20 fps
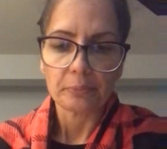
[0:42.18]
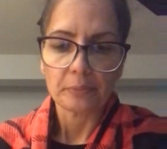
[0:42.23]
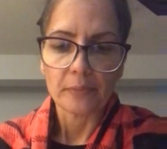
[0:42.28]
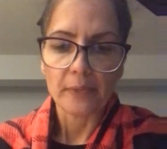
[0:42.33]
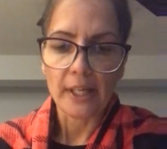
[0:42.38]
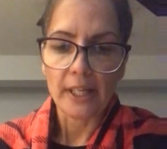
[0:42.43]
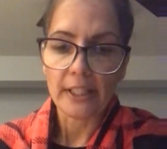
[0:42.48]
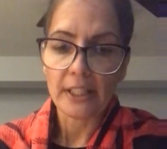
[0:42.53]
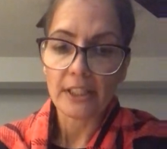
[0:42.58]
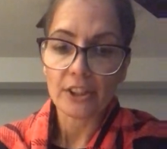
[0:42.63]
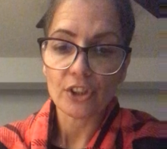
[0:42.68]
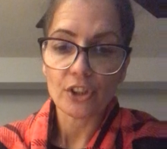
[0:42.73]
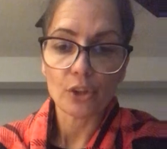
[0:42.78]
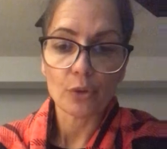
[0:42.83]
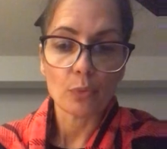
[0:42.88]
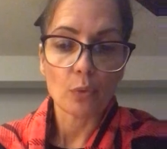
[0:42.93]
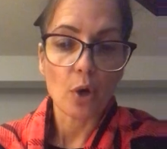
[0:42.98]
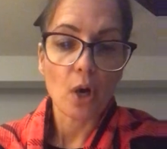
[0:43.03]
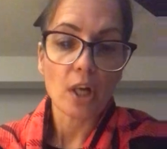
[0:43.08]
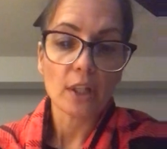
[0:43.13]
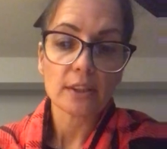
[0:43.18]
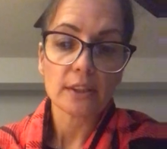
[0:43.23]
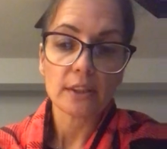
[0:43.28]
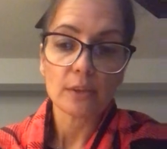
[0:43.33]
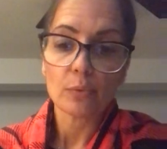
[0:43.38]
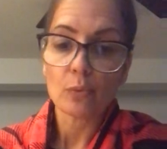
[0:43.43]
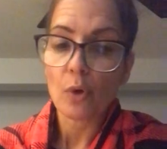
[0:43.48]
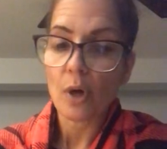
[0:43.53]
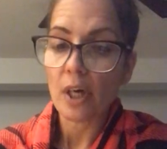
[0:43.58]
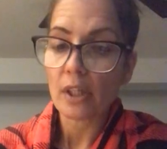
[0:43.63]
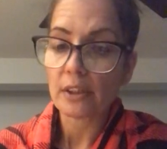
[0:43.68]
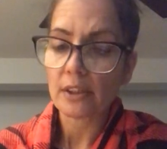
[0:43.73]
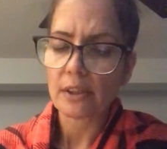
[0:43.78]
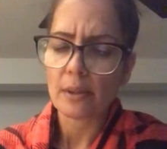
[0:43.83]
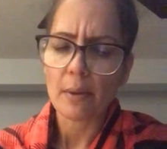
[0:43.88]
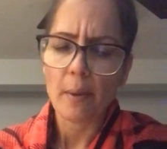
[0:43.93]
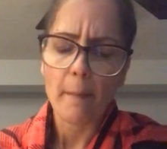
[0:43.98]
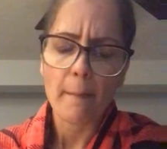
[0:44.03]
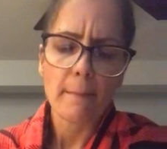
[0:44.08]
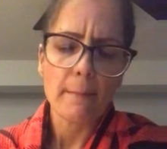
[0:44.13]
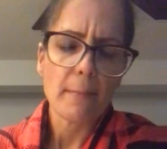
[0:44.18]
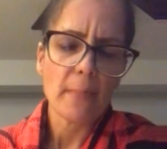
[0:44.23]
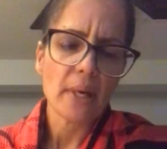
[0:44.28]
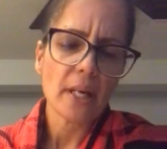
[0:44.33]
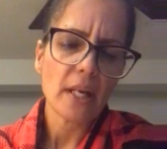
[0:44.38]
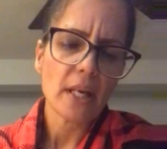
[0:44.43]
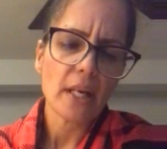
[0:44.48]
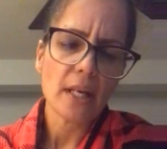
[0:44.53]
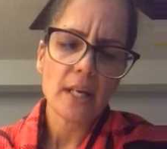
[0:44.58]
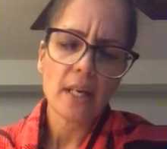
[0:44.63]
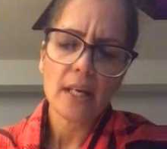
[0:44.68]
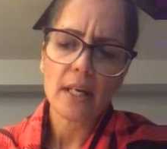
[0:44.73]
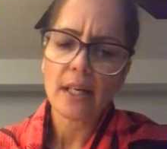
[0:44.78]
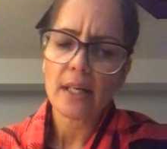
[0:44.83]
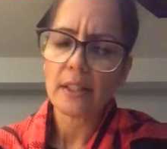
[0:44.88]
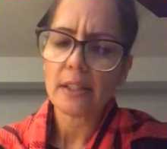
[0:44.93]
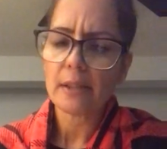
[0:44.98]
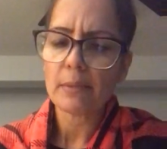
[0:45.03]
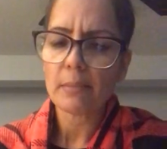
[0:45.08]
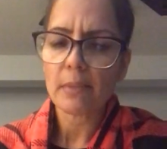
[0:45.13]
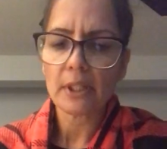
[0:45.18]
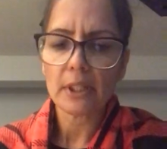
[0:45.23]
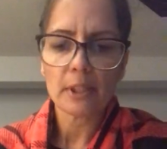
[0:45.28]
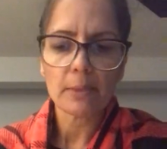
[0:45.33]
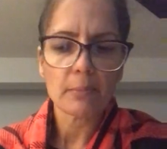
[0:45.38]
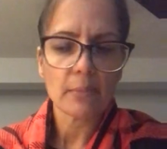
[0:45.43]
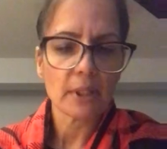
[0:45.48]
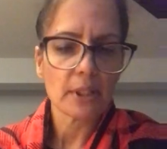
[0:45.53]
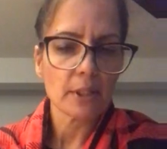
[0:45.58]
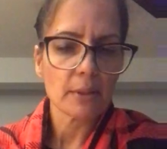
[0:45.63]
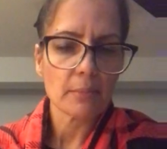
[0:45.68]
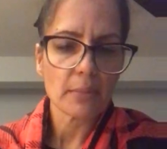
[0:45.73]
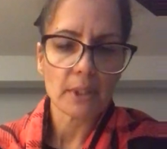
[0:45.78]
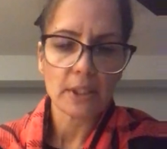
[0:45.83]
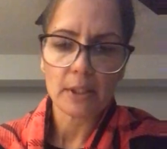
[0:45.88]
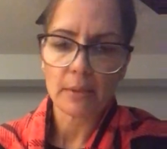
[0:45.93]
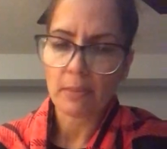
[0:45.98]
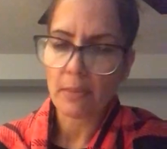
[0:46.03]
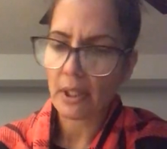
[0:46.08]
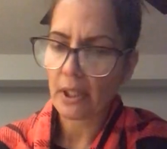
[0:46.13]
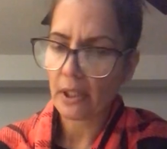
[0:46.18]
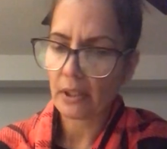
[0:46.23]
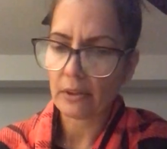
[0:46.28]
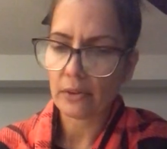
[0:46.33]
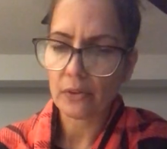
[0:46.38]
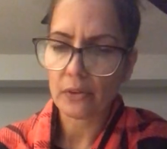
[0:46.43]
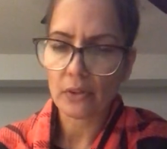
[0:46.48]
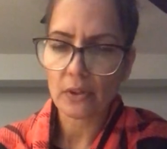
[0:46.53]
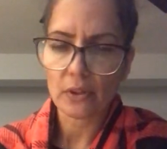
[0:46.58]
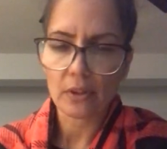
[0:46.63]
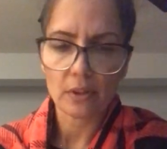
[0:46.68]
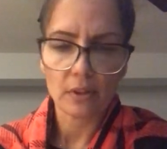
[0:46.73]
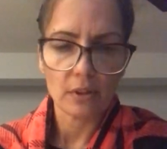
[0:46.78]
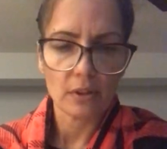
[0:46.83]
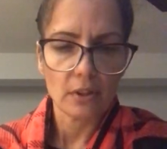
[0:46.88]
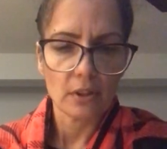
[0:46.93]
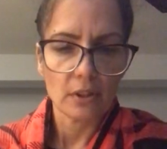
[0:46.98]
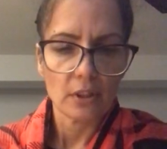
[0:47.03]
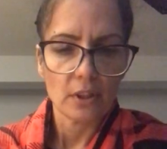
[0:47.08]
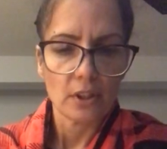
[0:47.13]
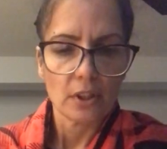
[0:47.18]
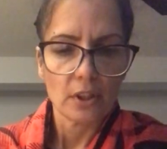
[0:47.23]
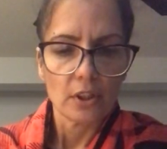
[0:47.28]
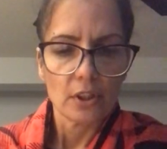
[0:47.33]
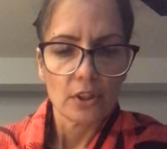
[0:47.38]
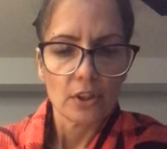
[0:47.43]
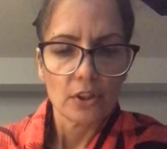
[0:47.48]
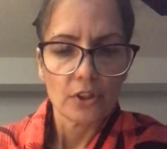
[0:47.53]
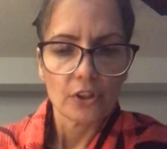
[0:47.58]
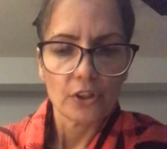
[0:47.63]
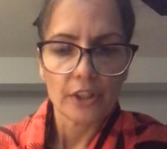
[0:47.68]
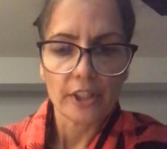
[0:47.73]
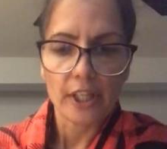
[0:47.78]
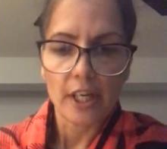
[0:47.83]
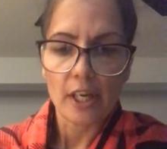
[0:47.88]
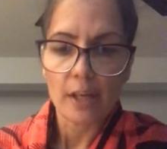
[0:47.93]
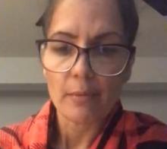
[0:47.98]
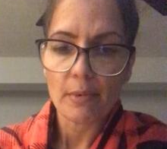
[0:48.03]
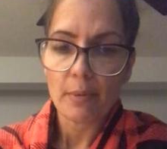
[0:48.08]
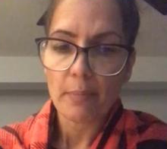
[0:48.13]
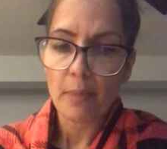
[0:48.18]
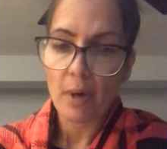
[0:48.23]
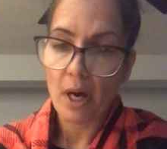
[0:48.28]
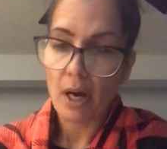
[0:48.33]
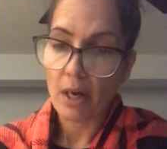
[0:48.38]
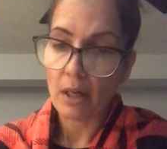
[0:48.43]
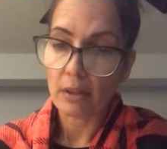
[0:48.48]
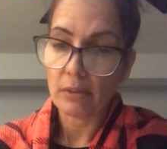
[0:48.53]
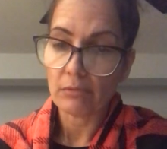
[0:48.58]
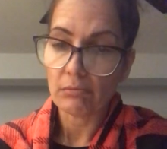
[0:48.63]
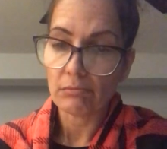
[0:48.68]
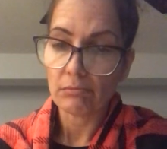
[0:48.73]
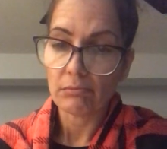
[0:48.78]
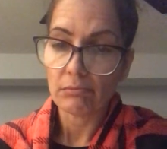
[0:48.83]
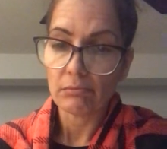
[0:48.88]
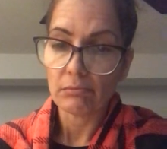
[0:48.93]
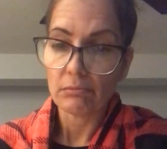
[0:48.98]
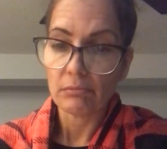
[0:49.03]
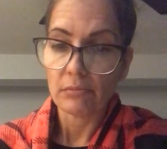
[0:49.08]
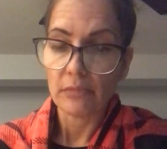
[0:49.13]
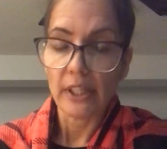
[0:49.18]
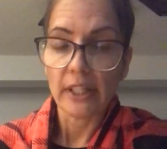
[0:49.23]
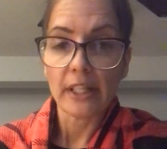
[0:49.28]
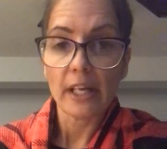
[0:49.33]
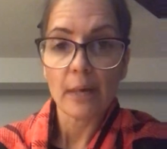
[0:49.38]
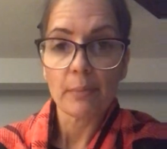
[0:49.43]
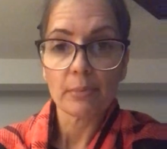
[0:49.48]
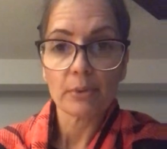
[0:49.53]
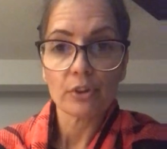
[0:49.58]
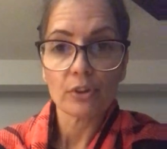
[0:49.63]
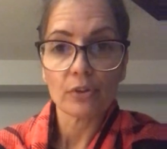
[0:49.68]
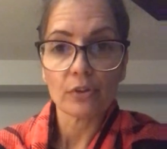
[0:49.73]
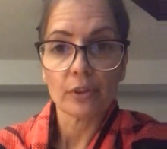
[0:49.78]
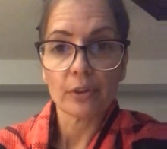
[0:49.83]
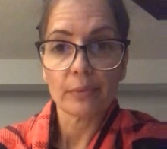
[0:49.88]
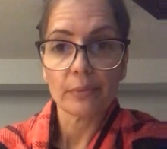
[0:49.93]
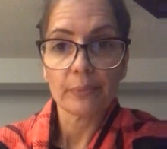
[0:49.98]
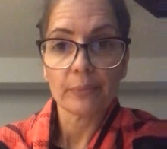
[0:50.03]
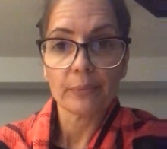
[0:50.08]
and as she walked and walked many miles, she came upon an apple tree.